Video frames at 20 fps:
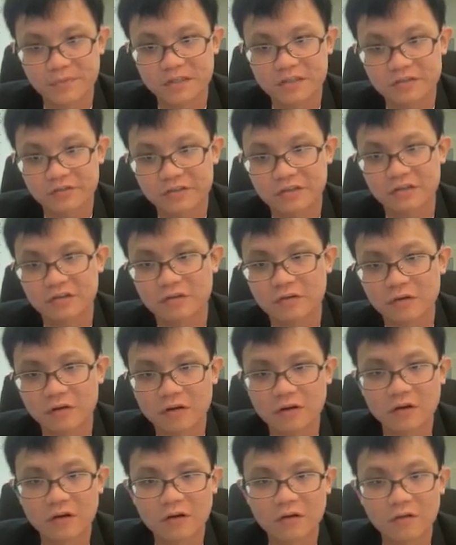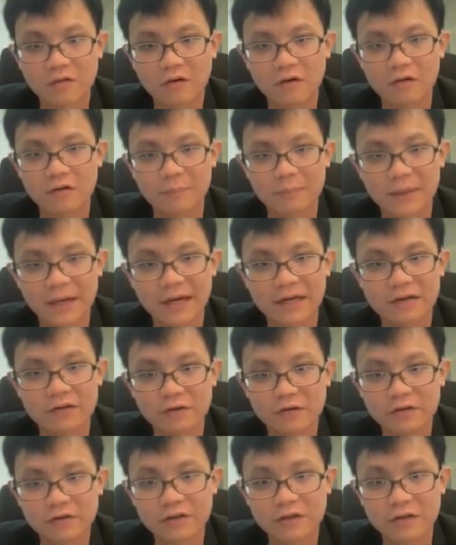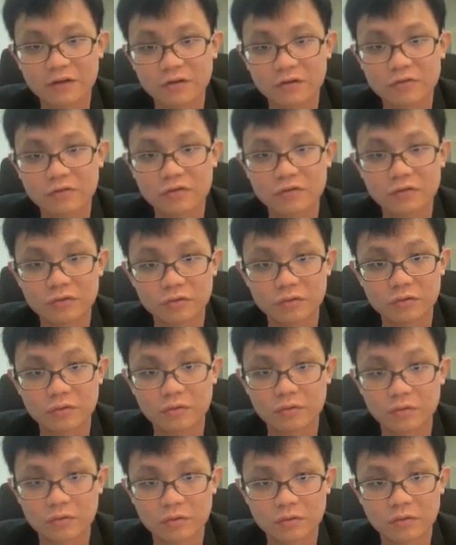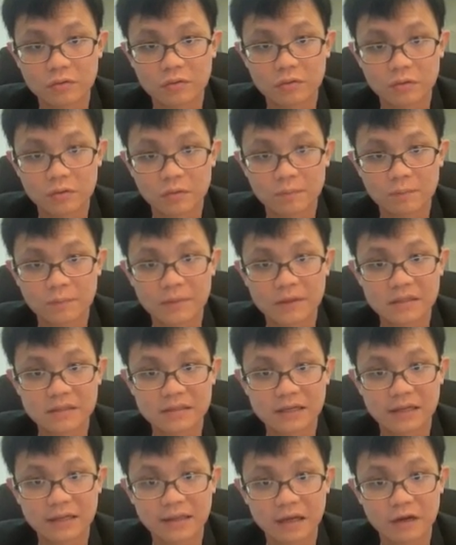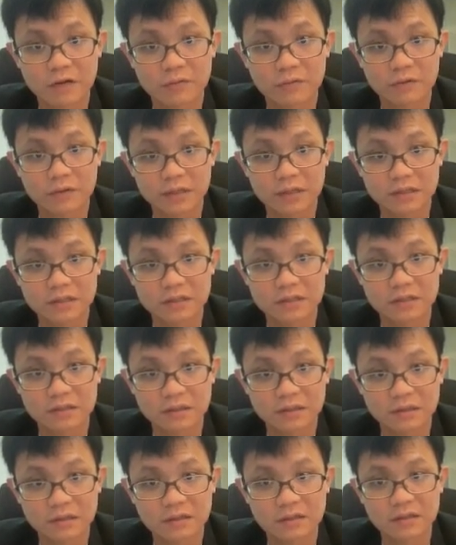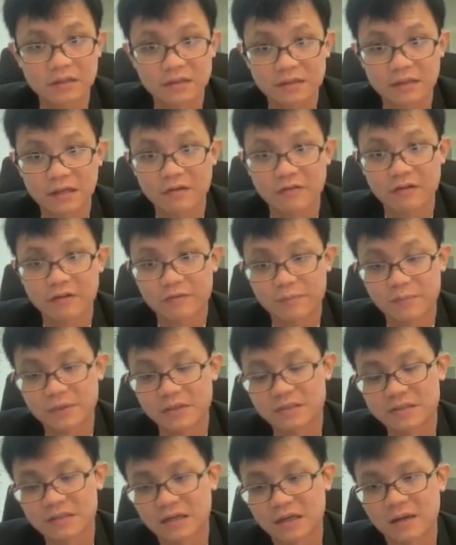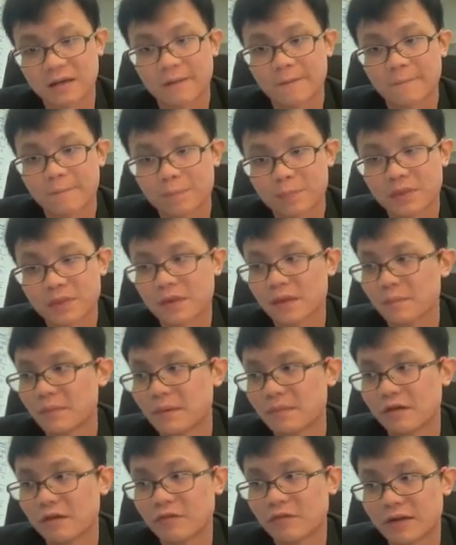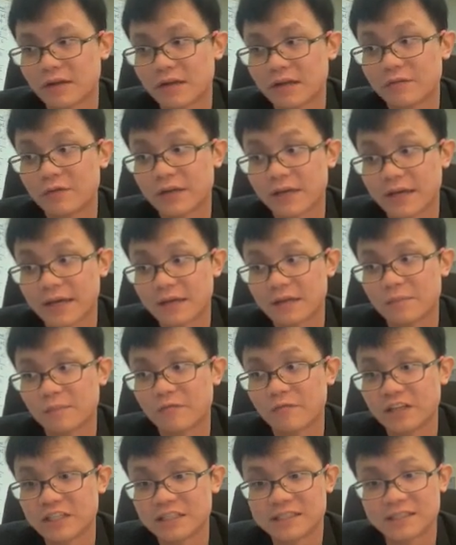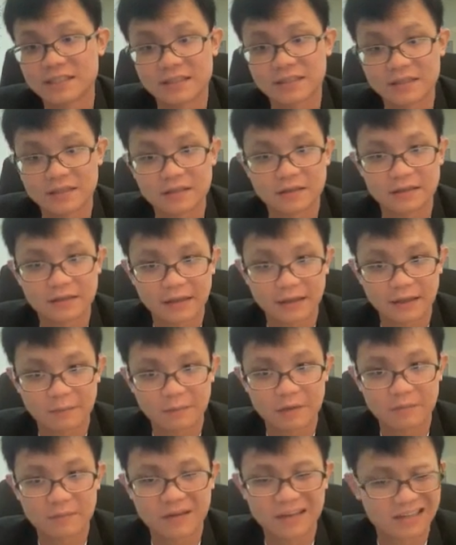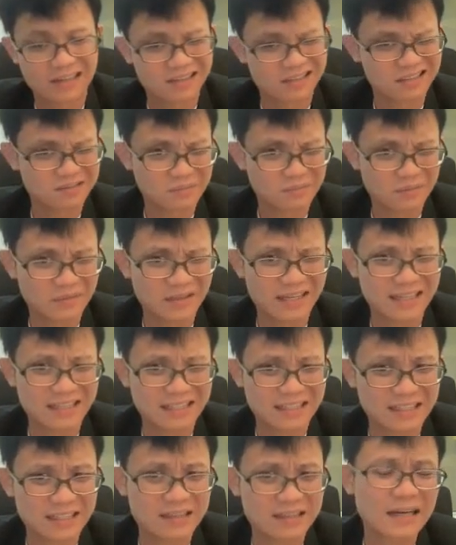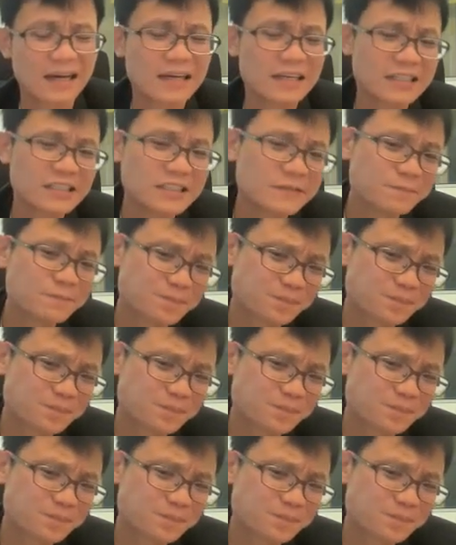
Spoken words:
So he go, oh, but I don't know he go to Pisa Tower actually, Leaning Tower of Pisa. Maybe one day we can visit it. Maybe, I think maybe at Italy.